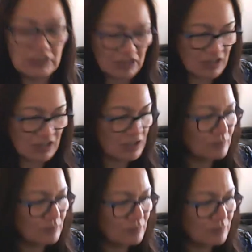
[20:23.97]
I'm
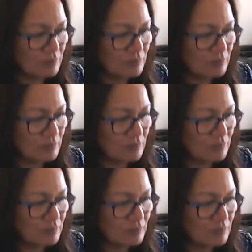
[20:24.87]
building,
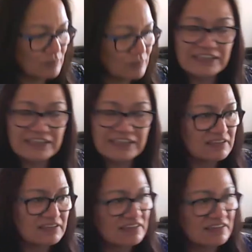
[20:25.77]
you're building,
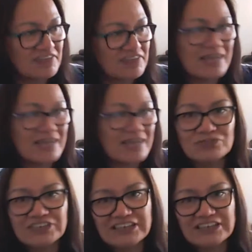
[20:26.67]
they're
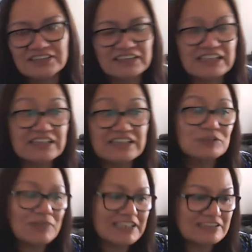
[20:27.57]
building,
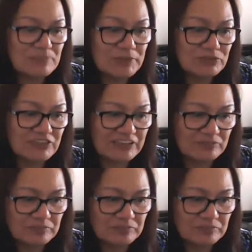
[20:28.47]
everybody's building.